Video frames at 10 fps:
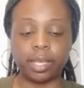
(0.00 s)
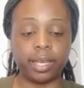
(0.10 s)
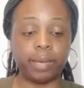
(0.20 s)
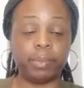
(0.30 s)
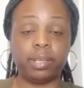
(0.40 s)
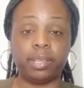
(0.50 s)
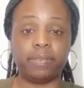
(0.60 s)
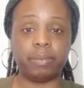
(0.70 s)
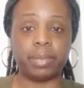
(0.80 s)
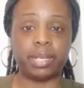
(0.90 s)
I'm
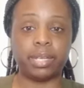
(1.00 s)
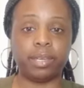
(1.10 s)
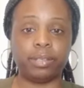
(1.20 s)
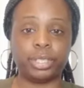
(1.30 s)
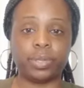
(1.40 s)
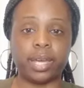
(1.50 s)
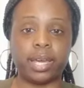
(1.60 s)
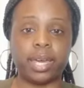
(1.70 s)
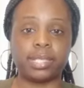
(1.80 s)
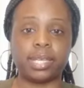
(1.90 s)
loving my nails, you
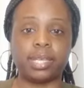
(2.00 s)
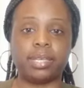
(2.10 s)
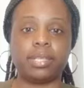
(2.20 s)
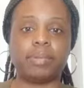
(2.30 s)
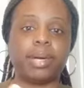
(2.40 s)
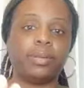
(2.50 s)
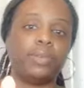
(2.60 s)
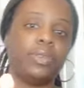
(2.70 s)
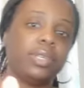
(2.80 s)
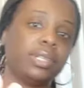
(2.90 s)
guys. I don't
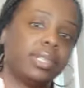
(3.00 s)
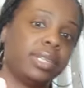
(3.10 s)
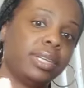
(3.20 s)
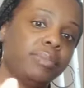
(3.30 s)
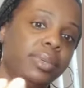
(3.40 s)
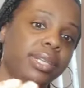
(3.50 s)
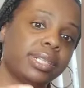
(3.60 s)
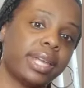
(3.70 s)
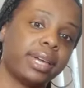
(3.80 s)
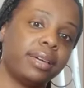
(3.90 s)
know if you can see it, but
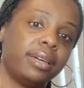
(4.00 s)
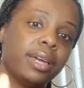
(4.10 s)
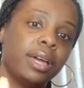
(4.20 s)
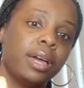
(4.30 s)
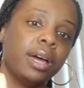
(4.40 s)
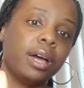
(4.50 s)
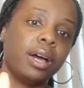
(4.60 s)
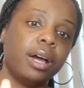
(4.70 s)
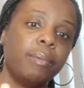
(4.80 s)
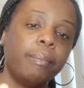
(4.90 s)
it's like
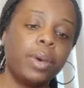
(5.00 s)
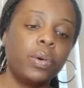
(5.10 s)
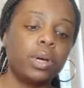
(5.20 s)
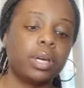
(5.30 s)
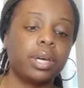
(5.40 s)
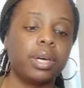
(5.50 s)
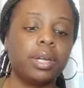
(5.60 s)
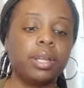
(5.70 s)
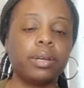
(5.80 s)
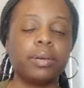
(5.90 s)
a mocha
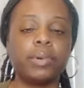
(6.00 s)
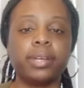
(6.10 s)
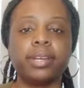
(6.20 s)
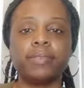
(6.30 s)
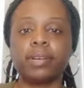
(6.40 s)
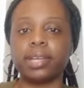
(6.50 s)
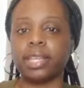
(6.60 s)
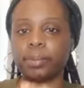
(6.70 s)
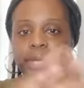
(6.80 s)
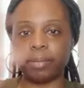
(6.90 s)
color, whatever.
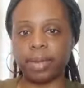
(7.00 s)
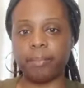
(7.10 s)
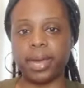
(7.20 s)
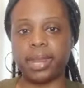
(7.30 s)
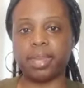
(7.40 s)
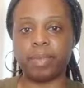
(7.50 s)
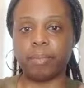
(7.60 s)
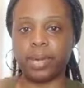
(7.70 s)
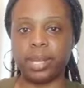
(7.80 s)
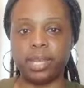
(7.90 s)
End up getting my mani and my
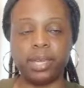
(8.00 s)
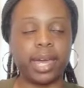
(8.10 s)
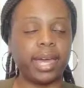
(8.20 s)
pedi.